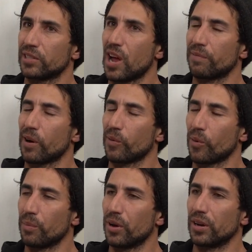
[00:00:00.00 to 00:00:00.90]
not for
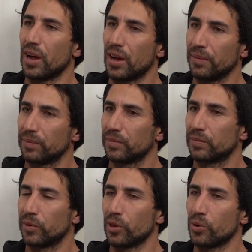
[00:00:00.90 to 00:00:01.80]
everyone, but
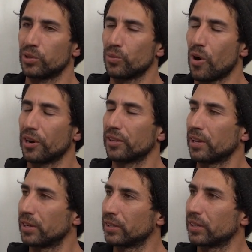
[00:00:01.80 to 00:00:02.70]
for those who want it,
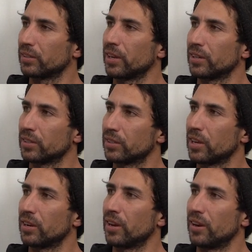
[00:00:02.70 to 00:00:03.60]
they can get
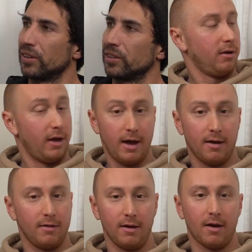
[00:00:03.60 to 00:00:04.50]
it.
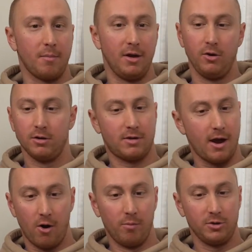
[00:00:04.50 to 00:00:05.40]
Yeah. I mean, you could stay
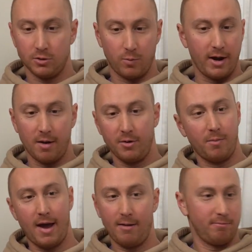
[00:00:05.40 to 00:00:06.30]
home and just wake up in your
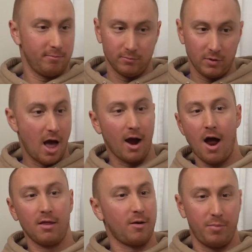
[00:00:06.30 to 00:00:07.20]
bed, log
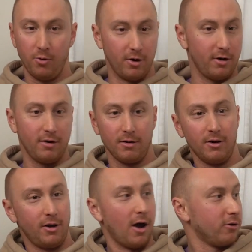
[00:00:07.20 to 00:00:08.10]
on to the computer, you're
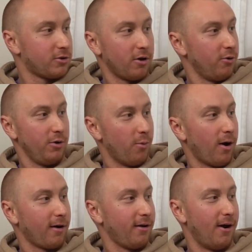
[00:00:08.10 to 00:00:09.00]
good to go, start doing your
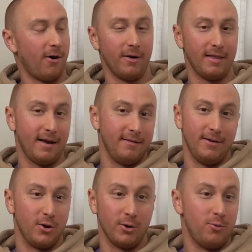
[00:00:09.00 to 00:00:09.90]
work, you know, and then
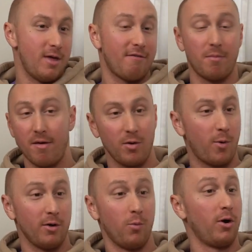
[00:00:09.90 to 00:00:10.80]
you could do that from
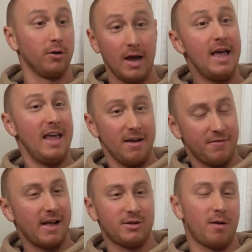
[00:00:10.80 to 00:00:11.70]
anywhere in the world if
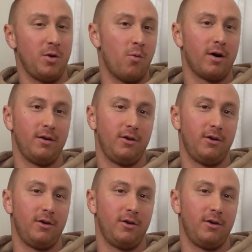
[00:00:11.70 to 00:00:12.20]
that's something you want to